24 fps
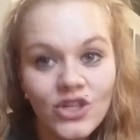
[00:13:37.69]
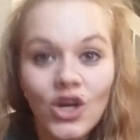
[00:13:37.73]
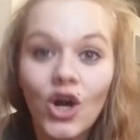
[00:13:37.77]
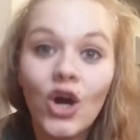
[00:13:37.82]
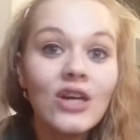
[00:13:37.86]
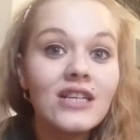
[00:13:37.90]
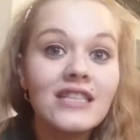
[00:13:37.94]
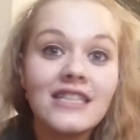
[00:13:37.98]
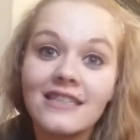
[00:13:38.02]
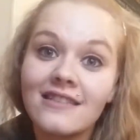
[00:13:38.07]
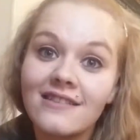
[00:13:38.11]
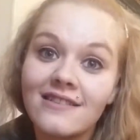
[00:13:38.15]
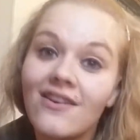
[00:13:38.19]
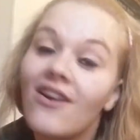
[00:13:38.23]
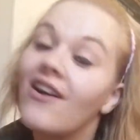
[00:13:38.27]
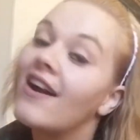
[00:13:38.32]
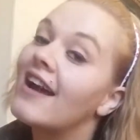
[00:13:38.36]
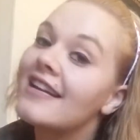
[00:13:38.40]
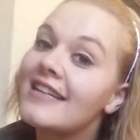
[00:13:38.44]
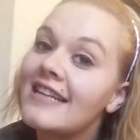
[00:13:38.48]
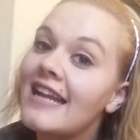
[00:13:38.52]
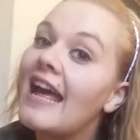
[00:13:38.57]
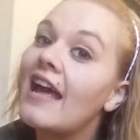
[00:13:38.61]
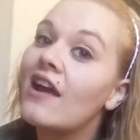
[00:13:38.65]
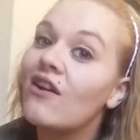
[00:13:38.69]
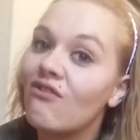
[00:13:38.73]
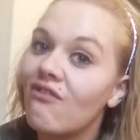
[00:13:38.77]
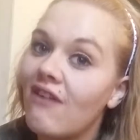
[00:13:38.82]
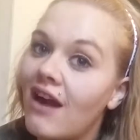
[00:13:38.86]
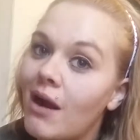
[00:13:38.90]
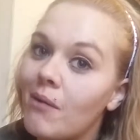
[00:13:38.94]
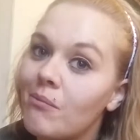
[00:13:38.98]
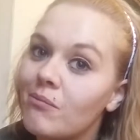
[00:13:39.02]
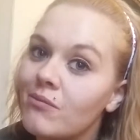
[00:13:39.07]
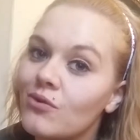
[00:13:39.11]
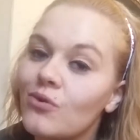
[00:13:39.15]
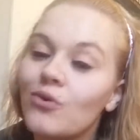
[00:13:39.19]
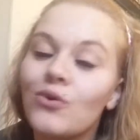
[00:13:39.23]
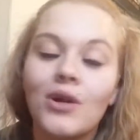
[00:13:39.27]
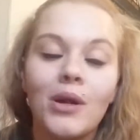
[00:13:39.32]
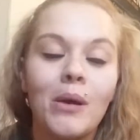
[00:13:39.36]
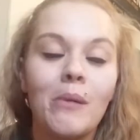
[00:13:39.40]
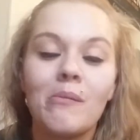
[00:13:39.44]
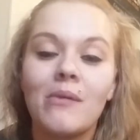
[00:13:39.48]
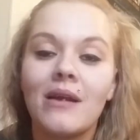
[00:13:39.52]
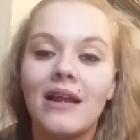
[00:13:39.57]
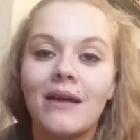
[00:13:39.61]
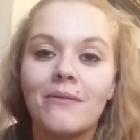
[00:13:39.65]
I didn't. I had an egg wrap, all
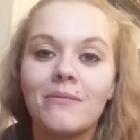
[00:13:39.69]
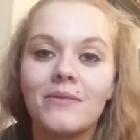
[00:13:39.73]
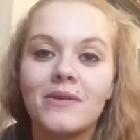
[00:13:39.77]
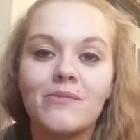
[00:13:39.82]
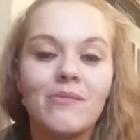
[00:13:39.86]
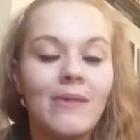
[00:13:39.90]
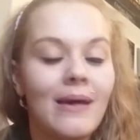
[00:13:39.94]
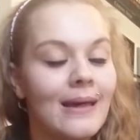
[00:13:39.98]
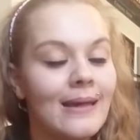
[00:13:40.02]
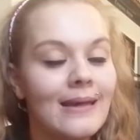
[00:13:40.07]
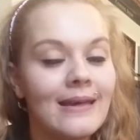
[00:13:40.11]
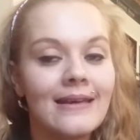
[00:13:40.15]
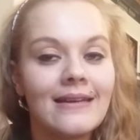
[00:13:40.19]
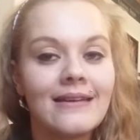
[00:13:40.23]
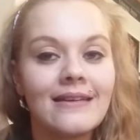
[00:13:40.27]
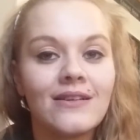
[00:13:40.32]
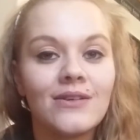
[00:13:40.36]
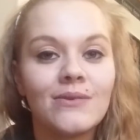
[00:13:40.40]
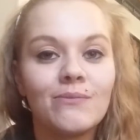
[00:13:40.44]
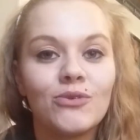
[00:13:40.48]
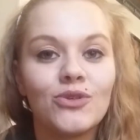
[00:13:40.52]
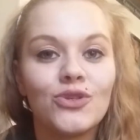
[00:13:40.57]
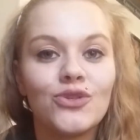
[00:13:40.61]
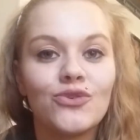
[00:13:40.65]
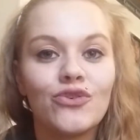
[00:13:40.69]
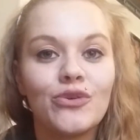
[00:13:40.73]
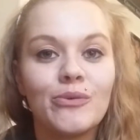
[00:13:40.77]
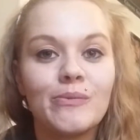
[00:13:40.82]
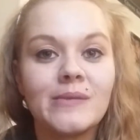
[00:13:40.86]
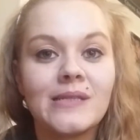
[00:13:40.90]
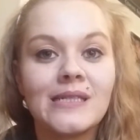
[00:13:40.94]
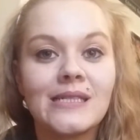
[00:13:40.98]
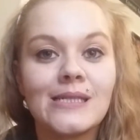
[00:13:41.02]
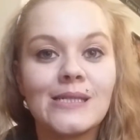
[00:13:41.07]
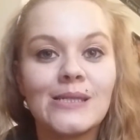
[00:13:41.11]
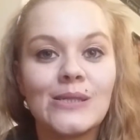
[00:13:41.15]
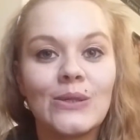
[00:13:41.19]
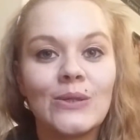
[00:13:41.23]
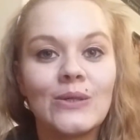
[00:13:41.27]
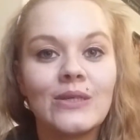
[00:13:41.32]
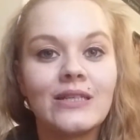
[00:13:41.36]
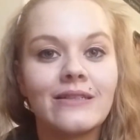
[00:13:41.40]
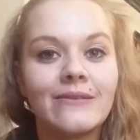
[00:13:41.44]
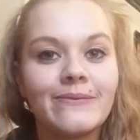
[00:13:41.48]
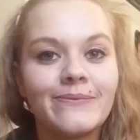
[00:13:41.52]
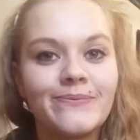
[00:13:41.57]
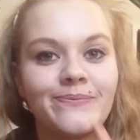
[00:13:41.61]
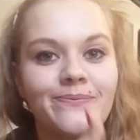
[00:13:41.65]
on plan, with bacon and mushrooms
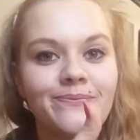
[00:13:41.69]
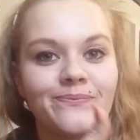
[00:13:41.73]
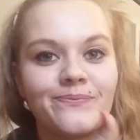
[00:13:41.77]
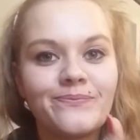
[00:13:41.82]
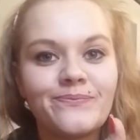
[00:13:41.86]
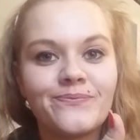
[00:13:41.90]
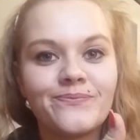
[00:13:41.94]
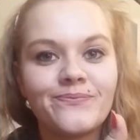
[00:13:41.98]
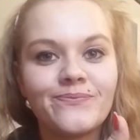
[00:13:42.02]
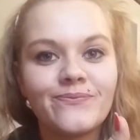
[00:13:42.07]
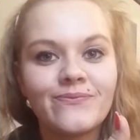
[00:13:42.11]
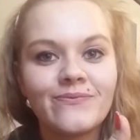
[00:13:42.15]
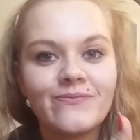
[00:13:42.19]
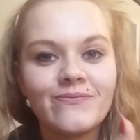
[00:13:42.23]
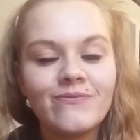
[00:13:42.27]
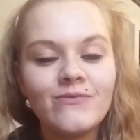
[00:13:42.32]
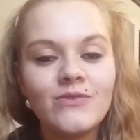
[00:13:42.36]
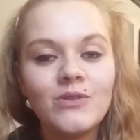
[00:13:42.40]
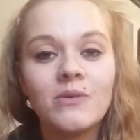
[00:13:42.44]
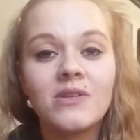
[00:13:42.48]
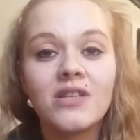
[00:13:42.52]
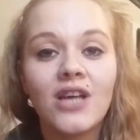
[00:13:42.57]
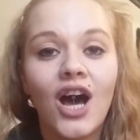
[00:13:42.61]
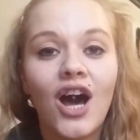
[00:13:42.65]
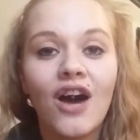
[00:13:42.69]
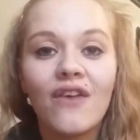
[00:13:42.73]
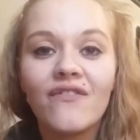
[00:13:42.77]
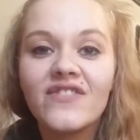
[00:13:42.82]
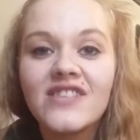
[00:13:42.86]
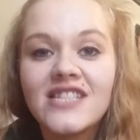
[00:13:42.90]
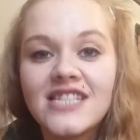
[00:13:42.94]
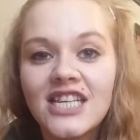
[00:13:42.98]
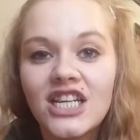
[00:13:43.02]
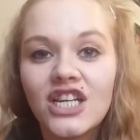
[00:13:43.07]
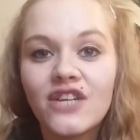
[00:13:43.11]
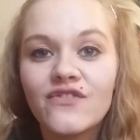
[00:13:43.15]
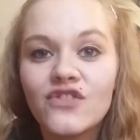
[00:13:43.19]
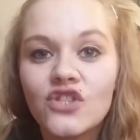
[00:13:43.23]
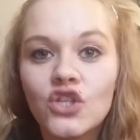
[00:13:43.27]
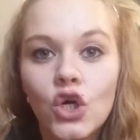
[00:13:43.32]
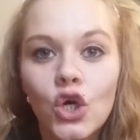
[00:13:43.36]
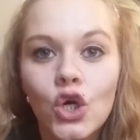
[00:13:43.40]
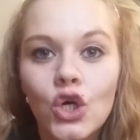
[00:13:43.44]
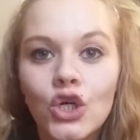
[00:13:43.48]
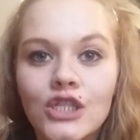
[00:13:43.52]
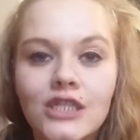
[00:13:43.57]
inside. It's half a sin of sauce.